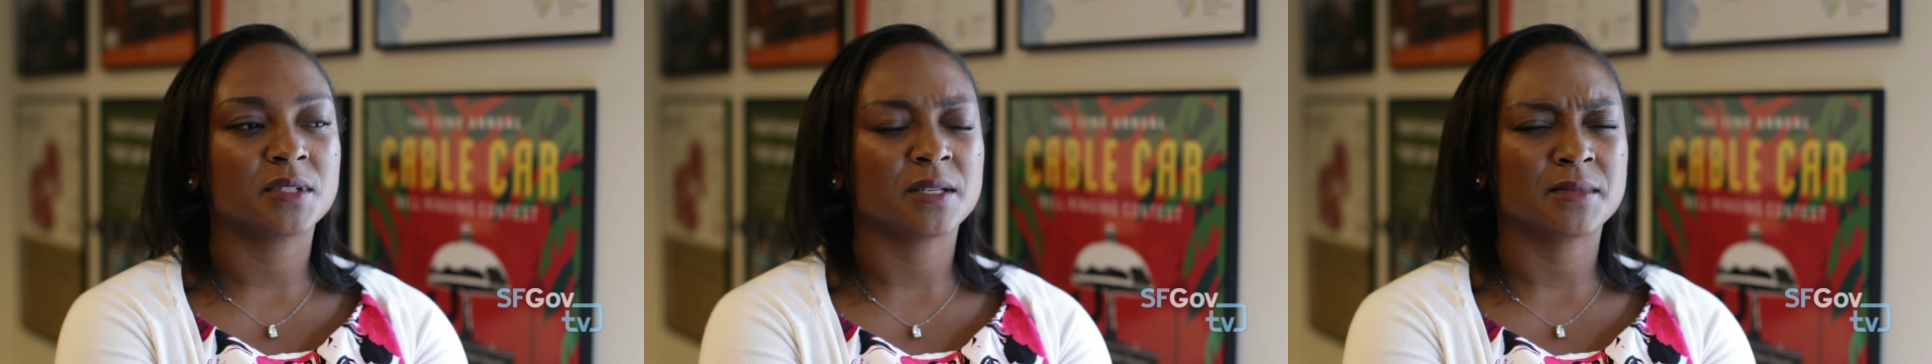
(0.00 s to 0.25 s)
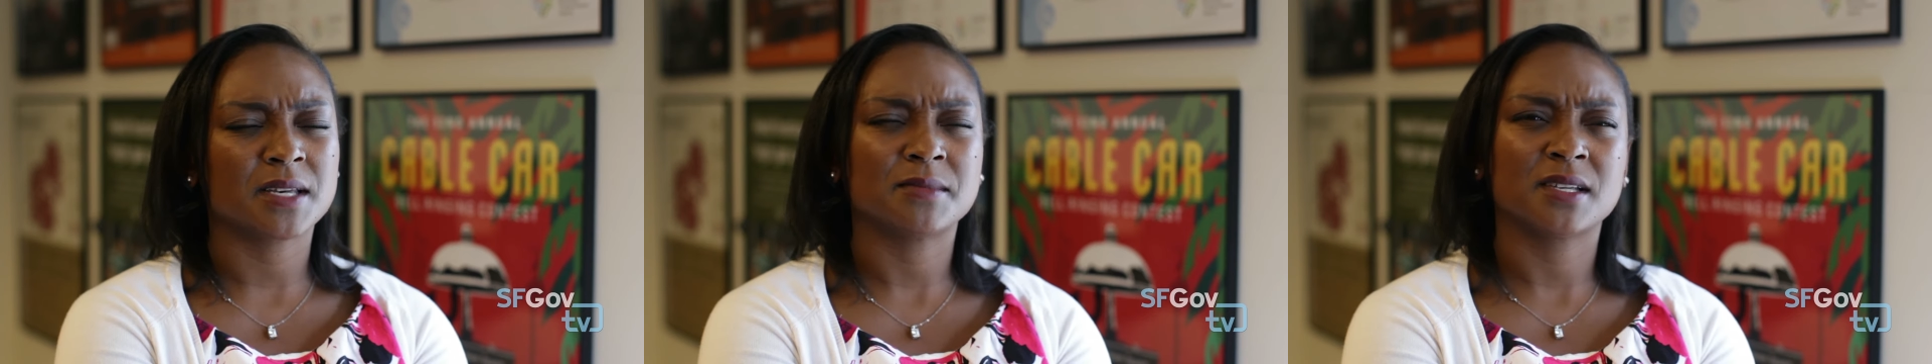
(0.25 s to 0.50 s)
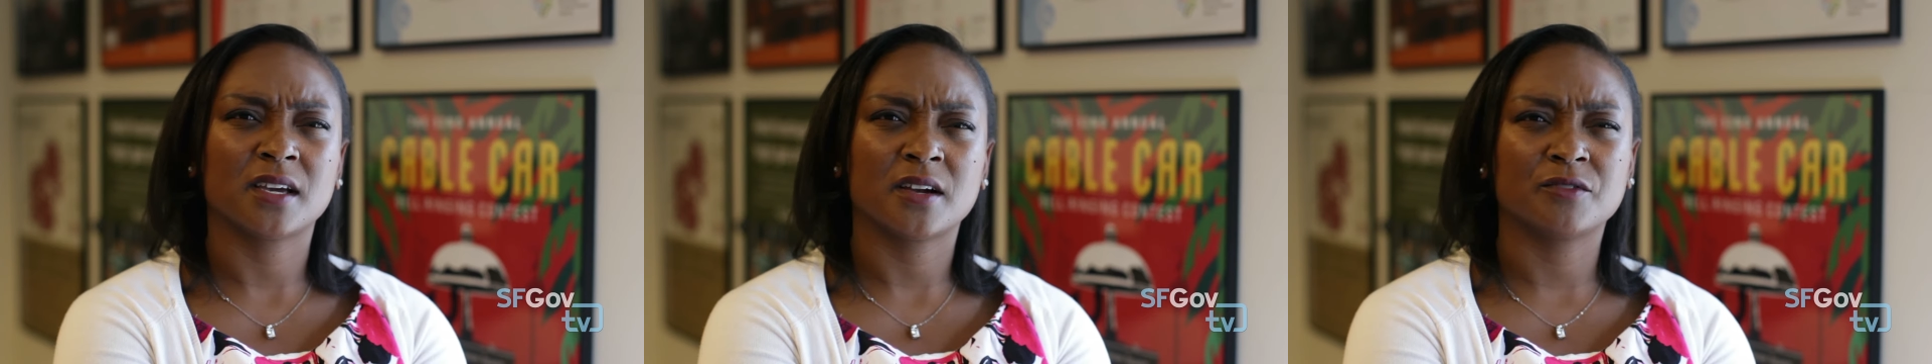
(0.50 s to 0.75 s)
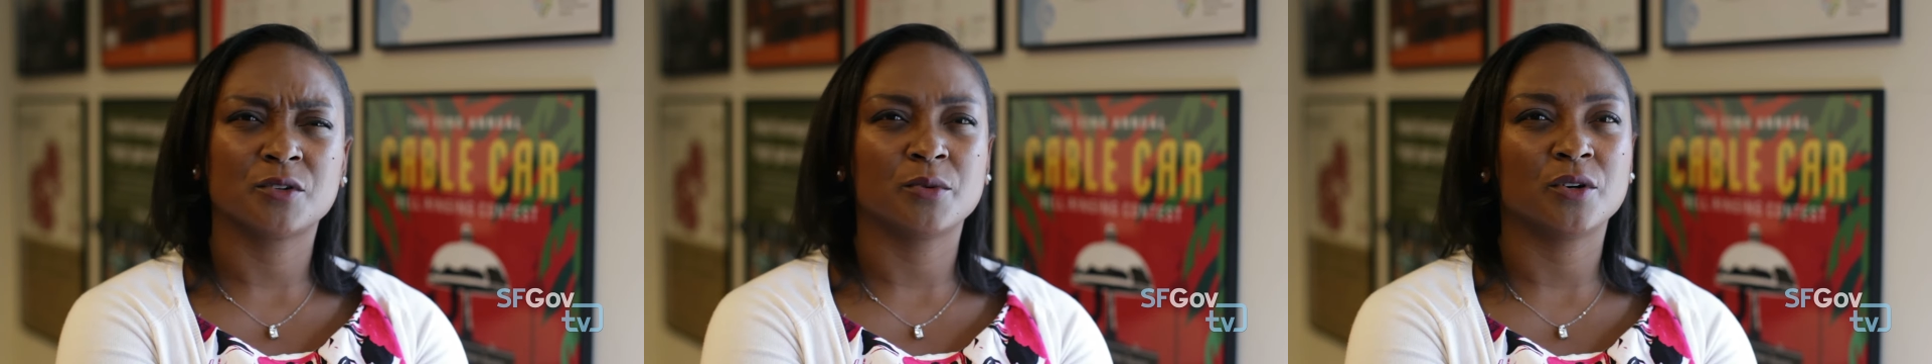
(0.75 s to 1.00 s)
sometimes
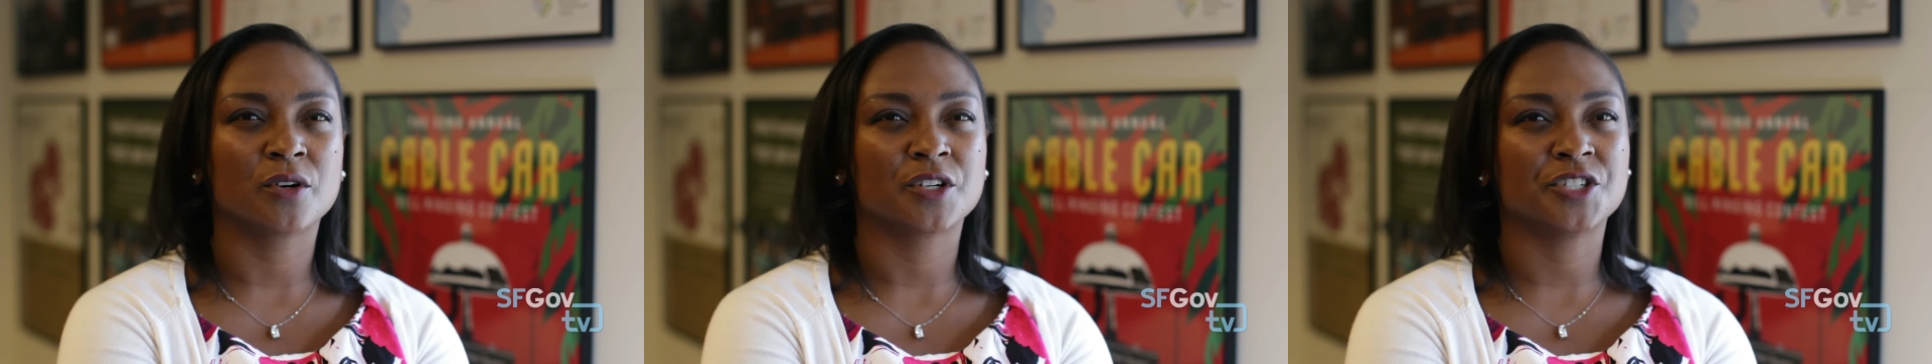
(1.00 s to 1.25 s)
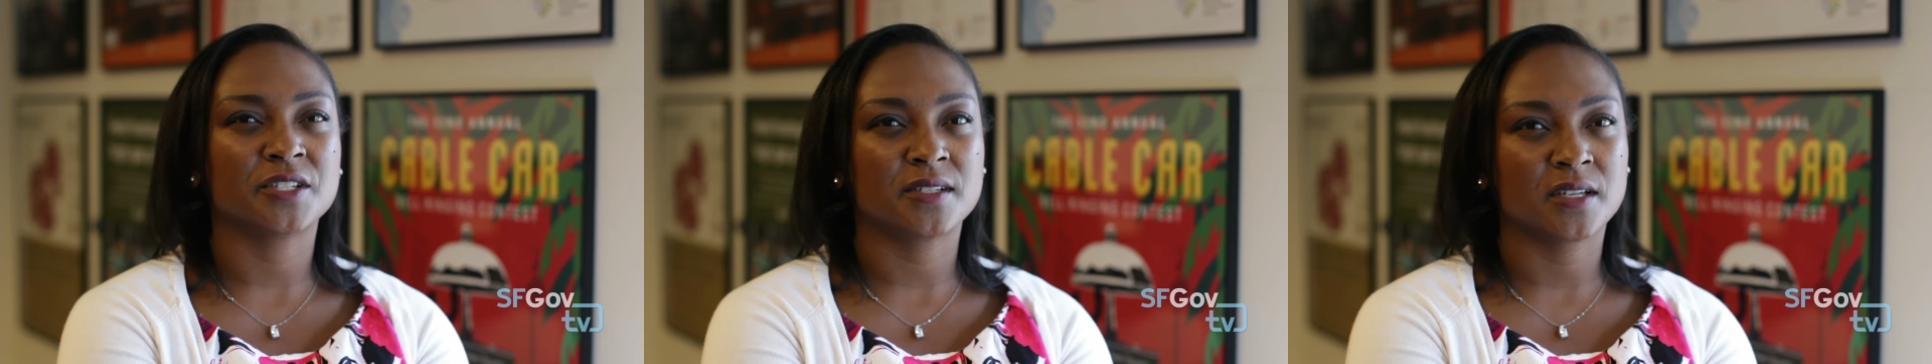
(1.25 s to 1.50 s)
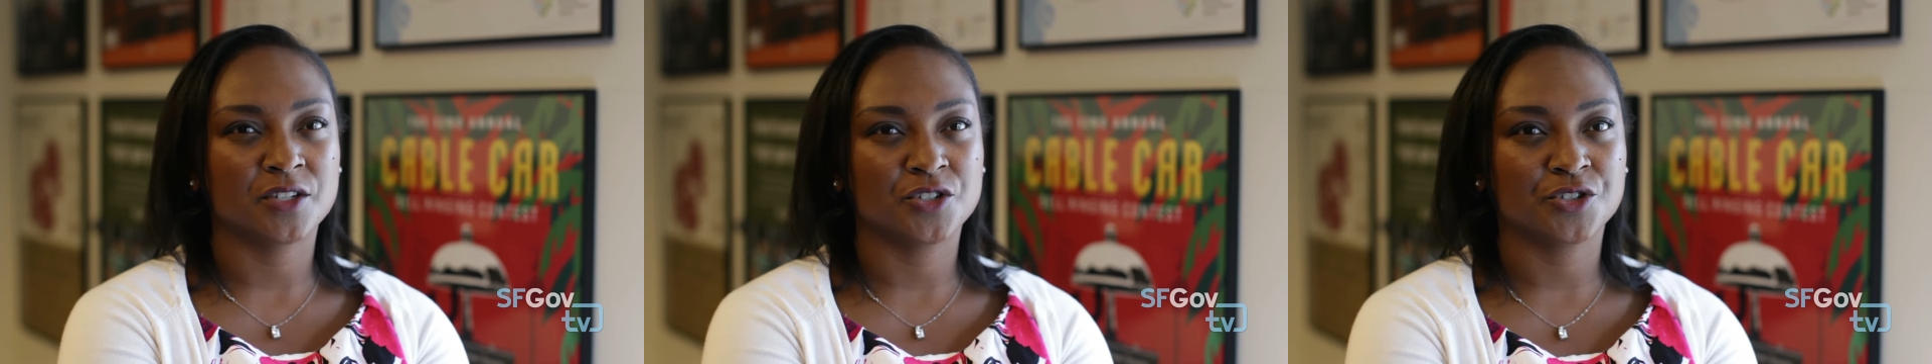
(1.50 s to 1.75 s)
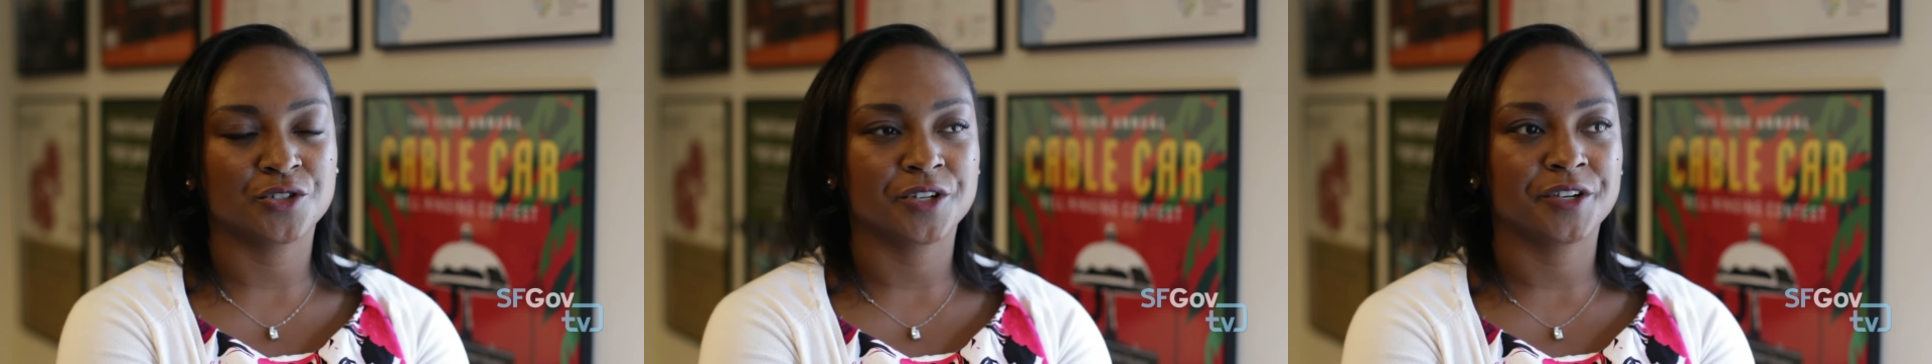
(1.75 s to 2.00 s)
uncomfortable or just
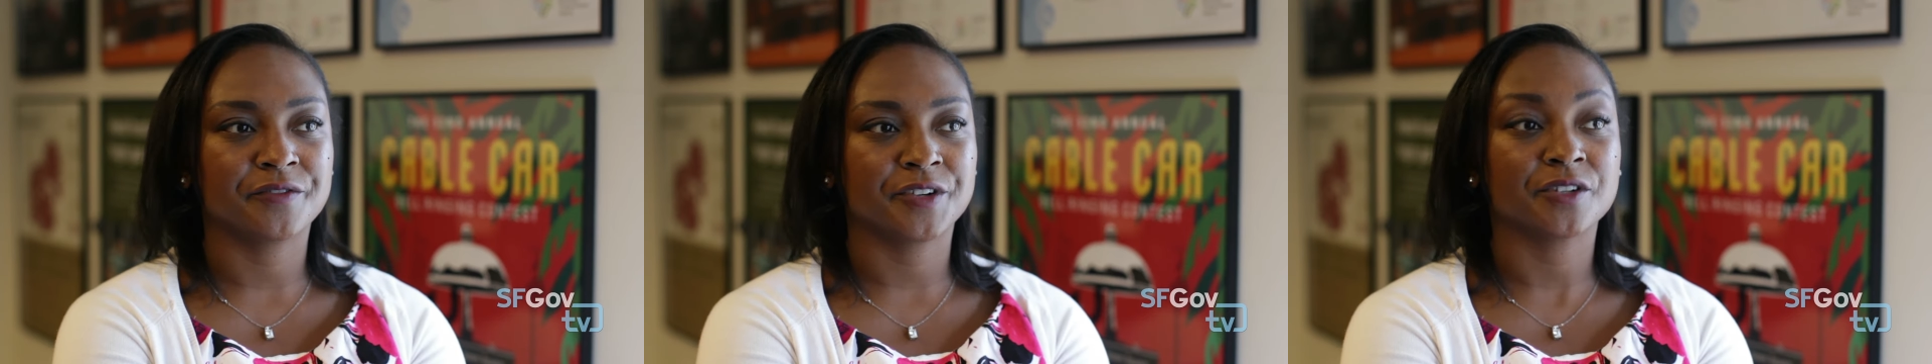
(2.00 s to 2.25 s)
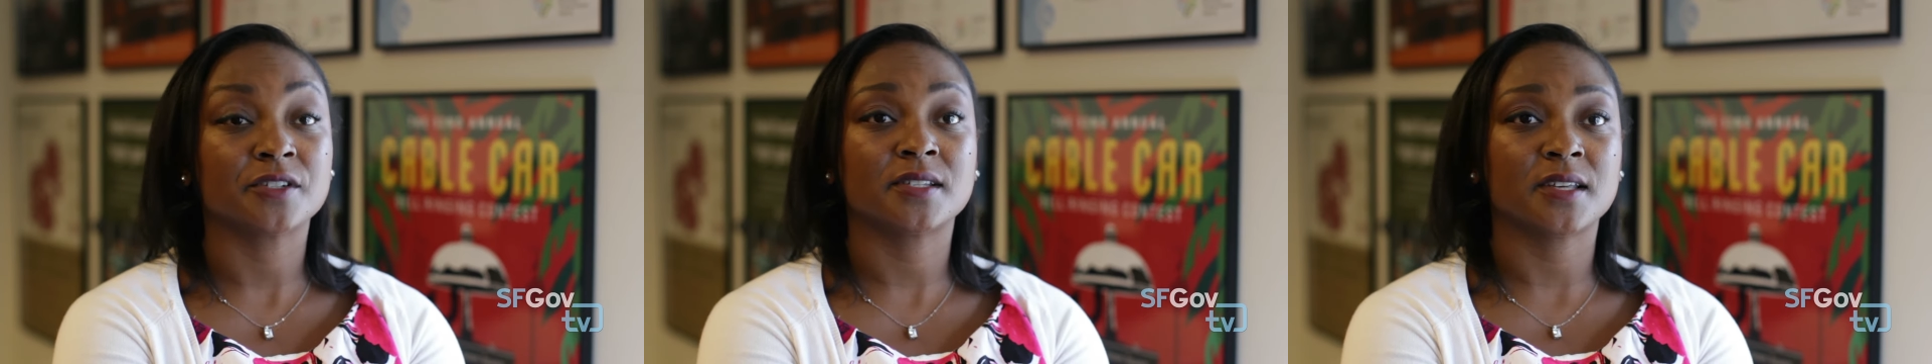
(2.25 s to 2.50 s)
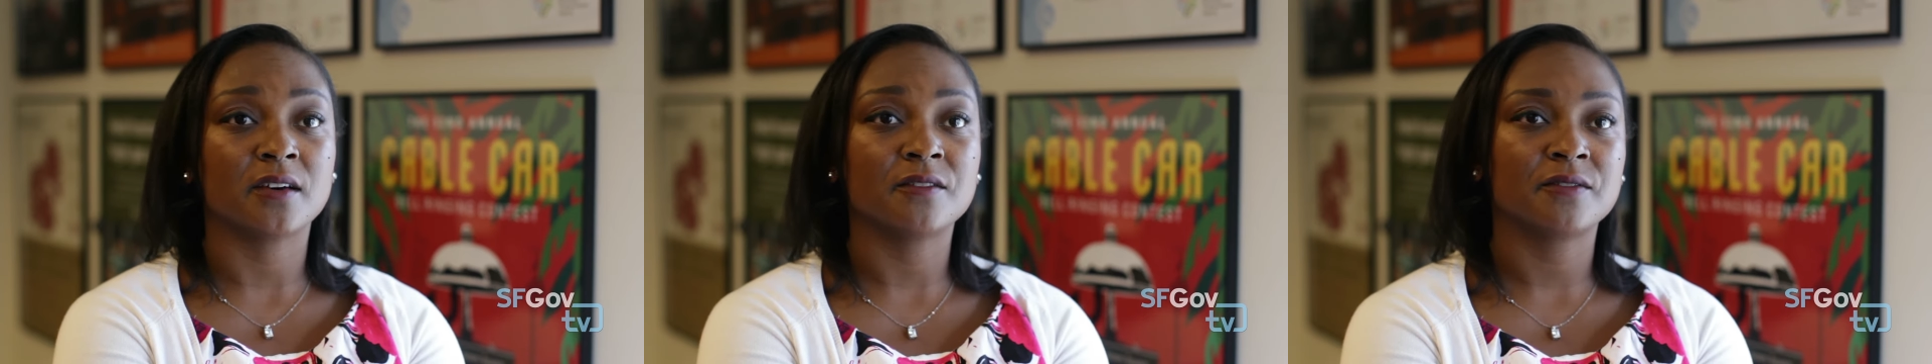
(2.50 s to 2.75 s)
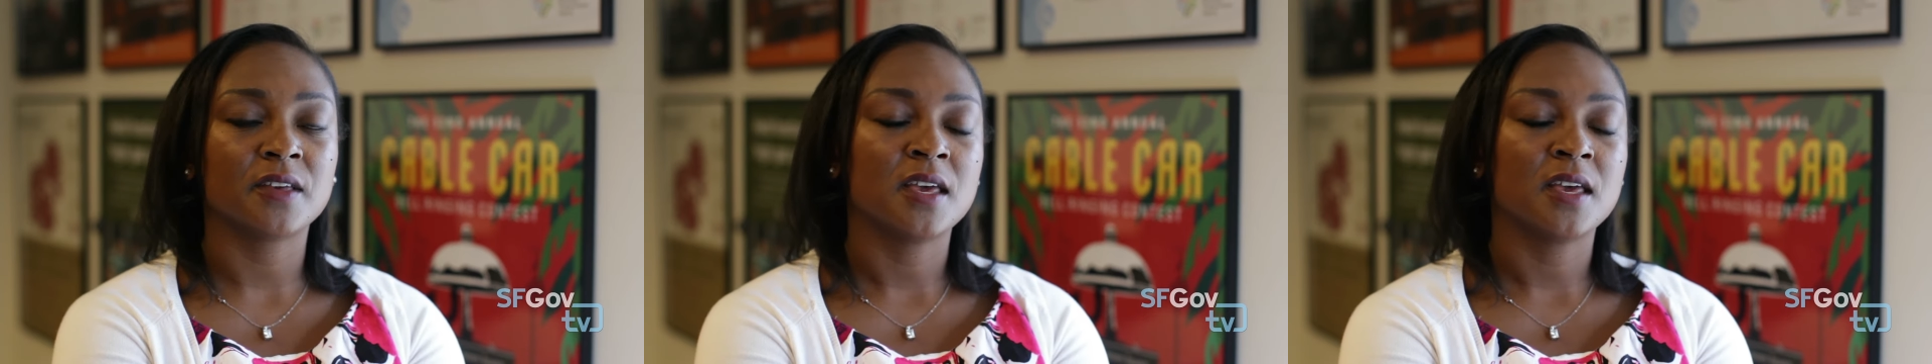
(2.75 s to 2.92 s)
unsure of yourself,